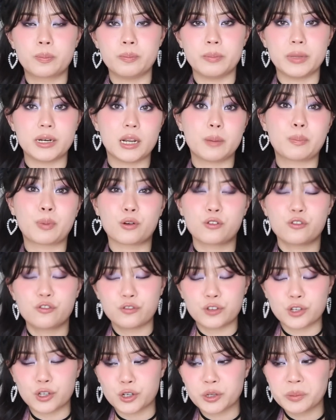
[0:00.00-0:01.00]
mini
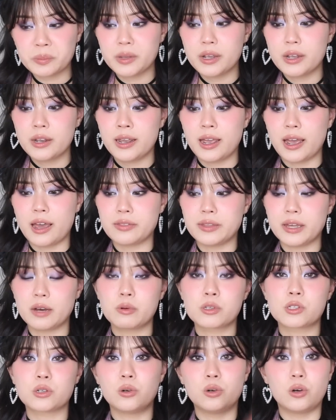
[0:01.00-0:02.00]
perfume, and that
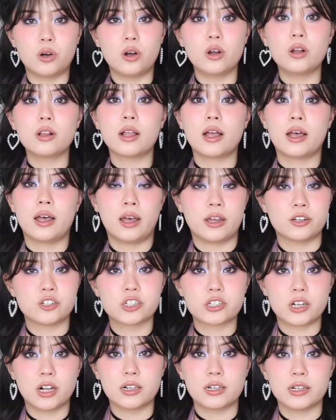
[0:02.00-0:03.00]
was all $100.